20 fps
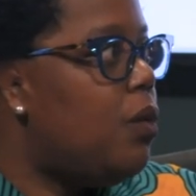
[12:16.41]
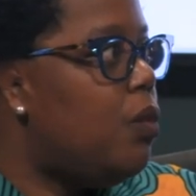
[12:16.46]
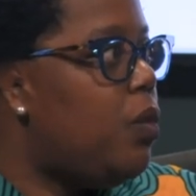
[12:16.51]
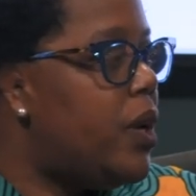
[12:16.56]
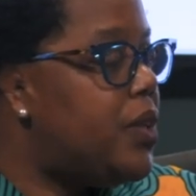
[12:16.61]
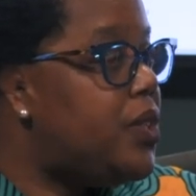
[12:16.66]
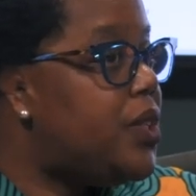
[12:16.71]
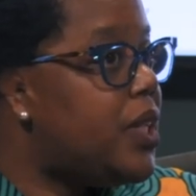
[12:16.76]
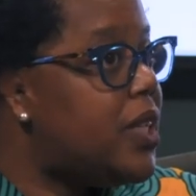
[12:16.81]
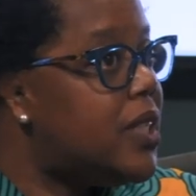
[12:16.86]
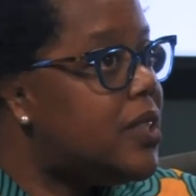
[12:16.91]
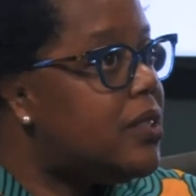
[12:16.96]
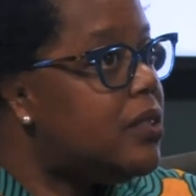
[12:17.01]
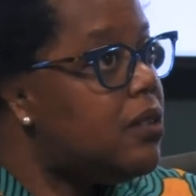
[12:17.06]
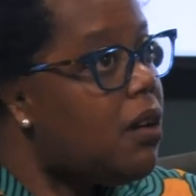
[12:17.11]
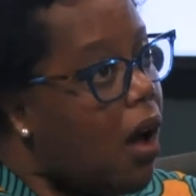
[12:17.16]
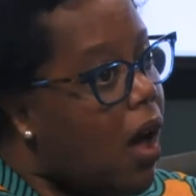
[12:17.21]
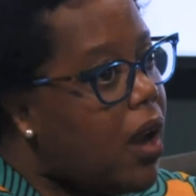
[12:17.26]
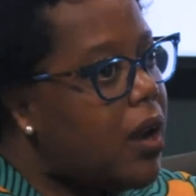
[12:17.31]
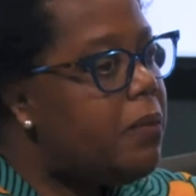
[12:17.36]
which is
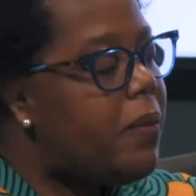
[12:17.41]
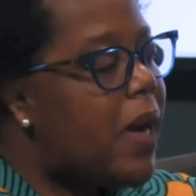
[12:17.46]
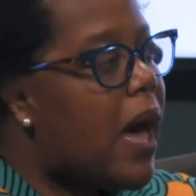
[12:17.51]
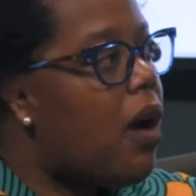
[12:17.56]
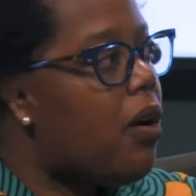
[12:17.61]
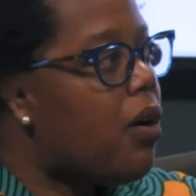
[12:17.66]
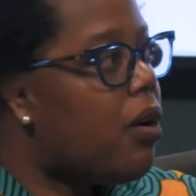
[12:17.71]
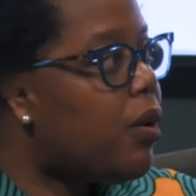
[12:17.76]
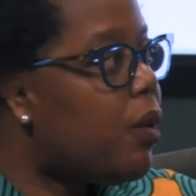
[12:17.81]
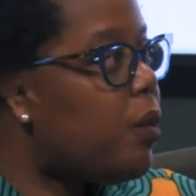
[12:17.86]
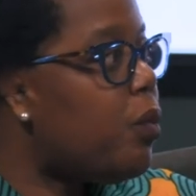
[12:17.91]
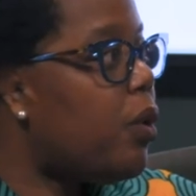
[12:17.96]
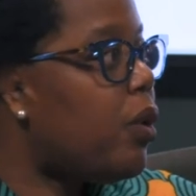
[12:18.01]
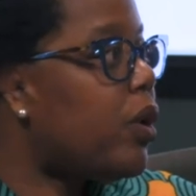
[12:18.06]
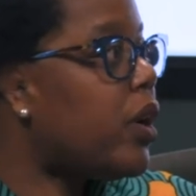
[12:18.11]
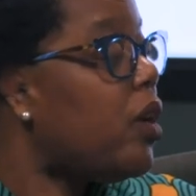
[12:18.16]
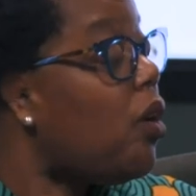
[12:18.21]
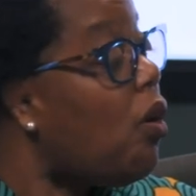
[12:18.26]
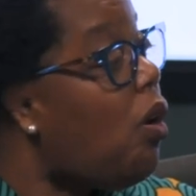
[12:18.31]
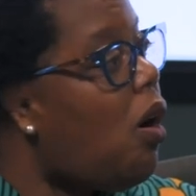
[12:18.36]
not about her
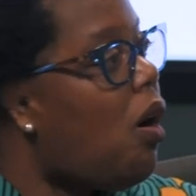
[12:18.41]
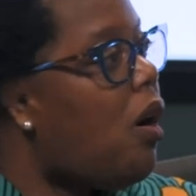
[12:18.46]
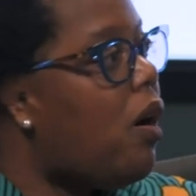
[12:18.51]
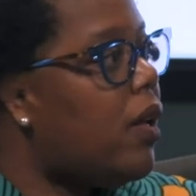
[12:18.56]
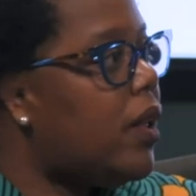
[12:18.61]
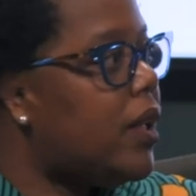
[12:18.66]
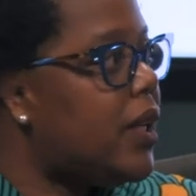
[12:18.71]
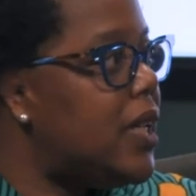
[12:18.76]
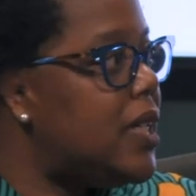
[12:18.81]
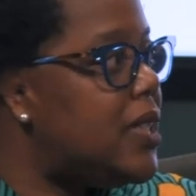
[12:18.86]
work at all.